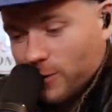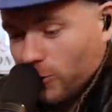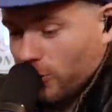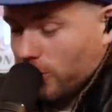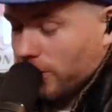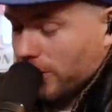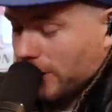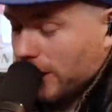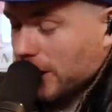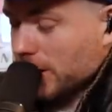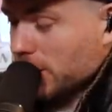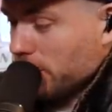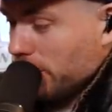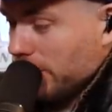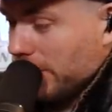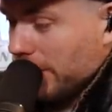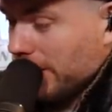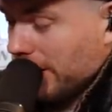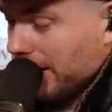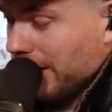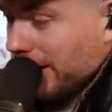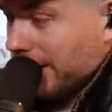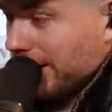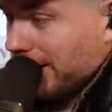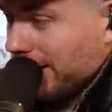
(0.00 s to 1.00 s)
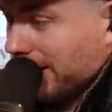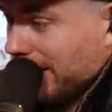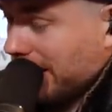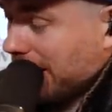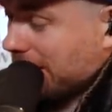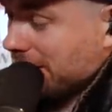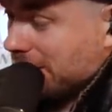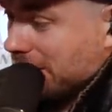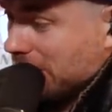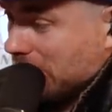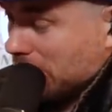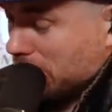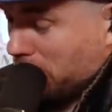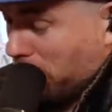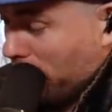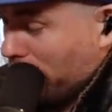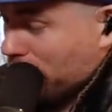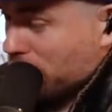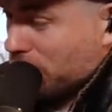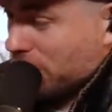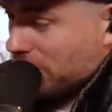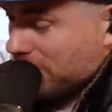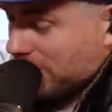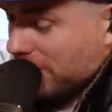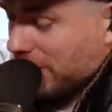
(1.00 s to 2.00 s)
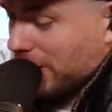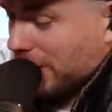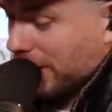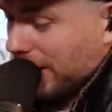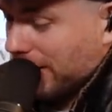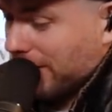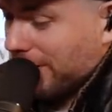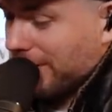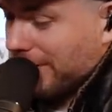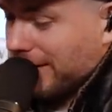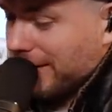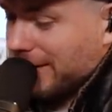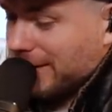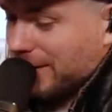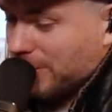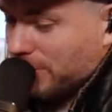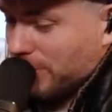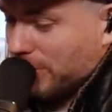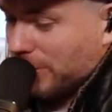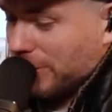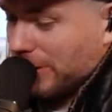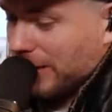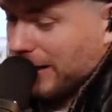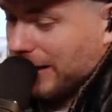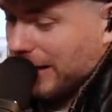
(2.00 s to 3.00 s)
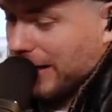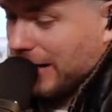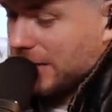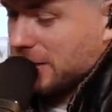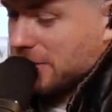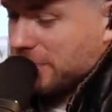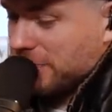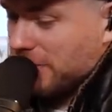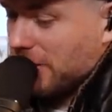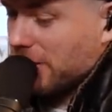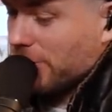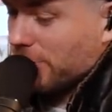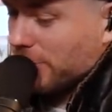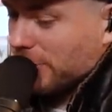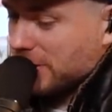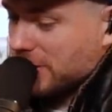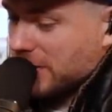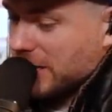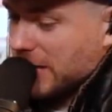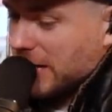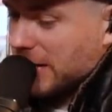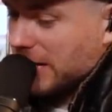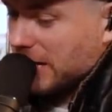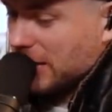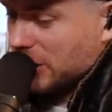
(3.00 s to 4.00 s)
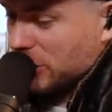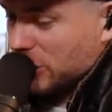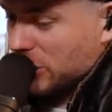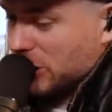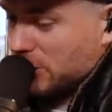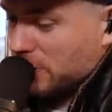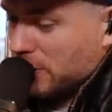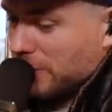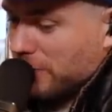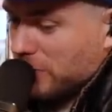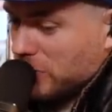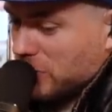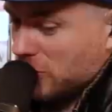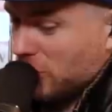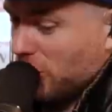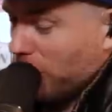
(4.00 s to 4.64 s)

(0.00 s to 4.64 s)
look, not to be casting aspersions on her now or anything, but as Fong would say, she's a bit of a